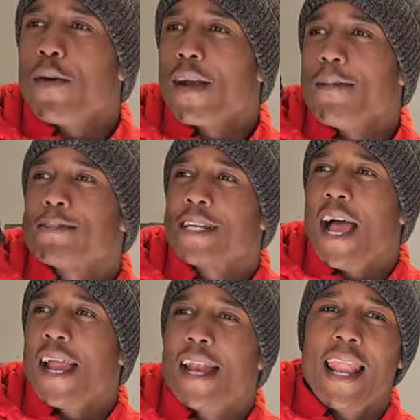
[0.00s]
and I'm
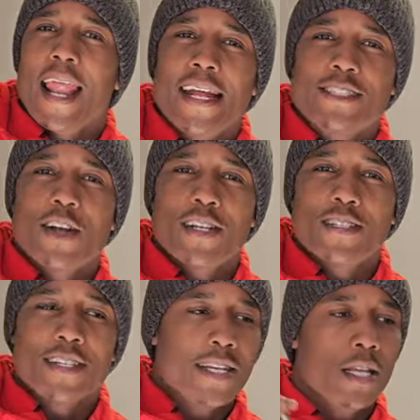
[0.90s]
shining the light trying to
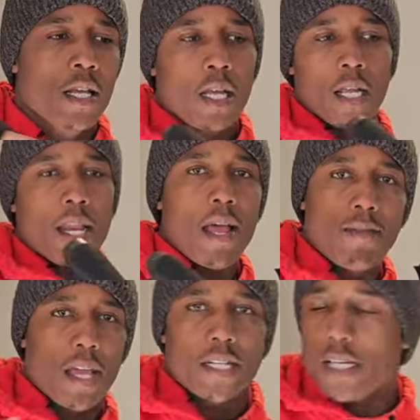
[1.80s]
see because
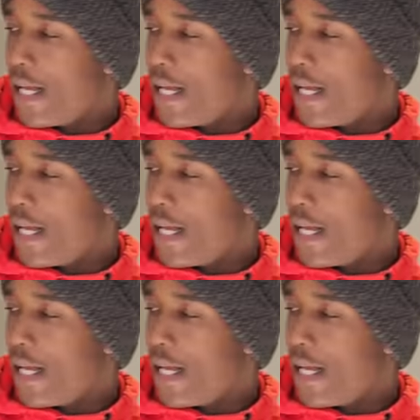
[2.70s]
navigation light